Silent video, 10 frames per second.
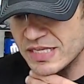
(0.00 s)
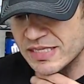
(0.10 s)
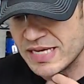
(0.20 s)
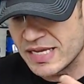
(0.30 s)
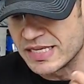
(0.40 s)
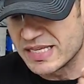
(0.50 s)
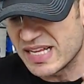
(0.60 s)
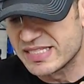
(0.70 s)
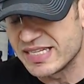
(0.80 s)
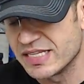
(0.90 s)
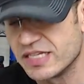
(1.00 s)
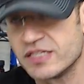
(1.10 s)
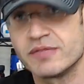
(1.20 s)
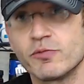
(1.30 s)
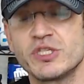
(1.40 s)
Theanine,
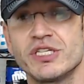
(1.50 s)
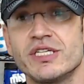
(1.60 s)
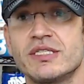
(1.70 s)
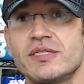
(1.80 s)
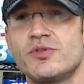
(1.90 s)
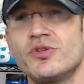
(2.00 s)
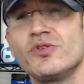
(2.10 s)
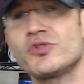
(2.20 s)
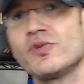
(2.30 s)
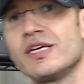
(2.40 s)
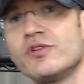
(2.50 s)
L-theanine, which is usually